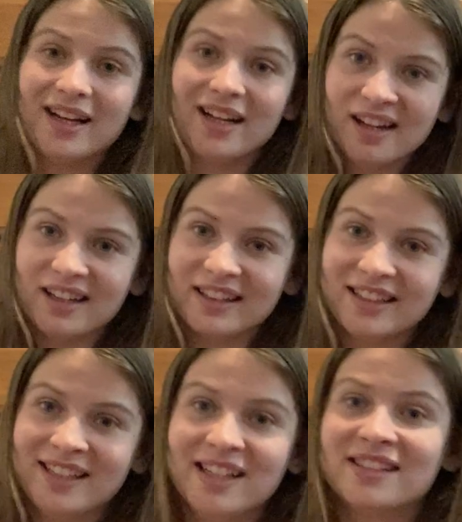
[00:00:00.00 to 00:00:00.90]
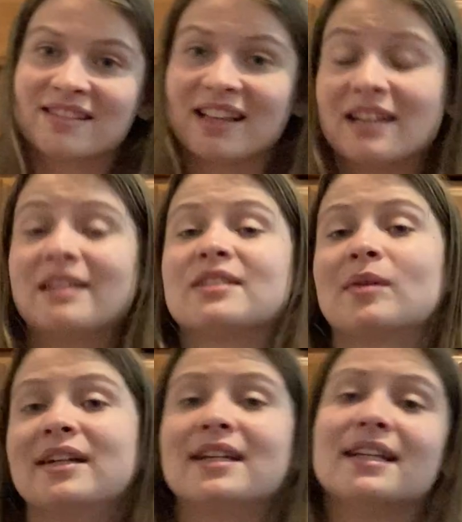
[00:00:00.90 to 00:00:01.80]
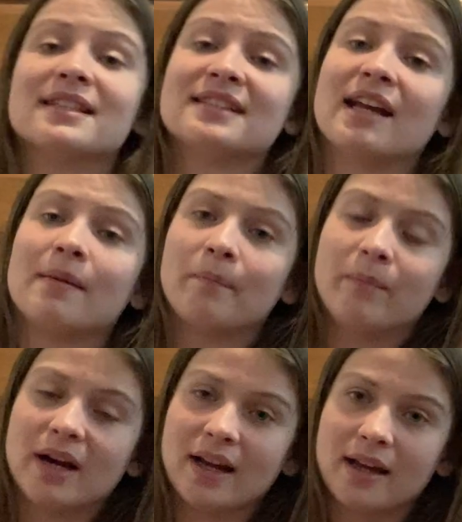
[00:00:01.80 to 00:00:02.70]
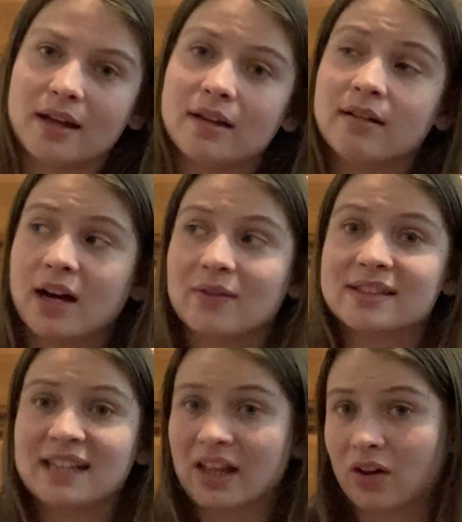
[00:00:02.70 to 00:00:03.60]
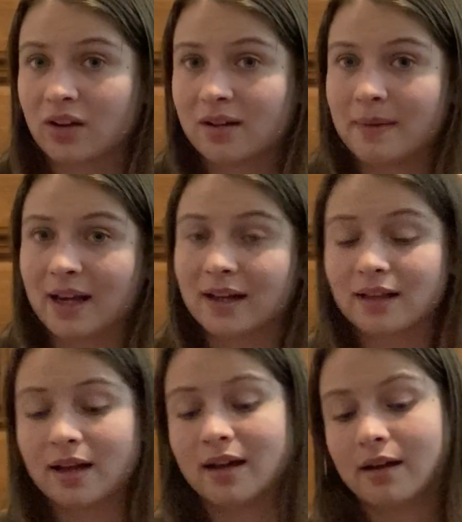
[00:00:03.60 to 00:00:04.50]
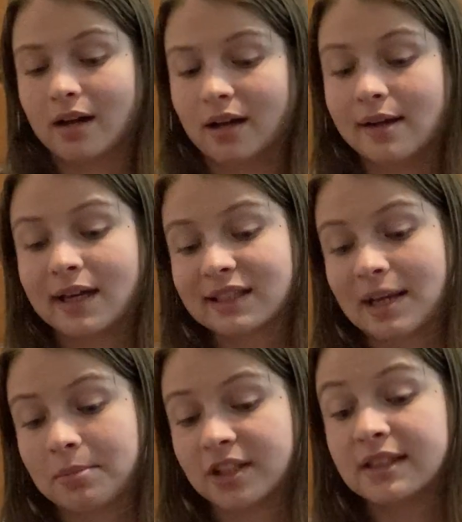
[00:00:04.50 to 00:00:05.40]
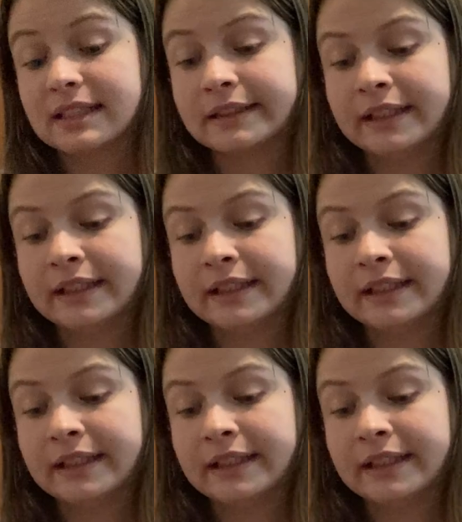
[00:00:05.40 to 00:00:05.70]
So that is what he is saying by how a state law can make exceptions.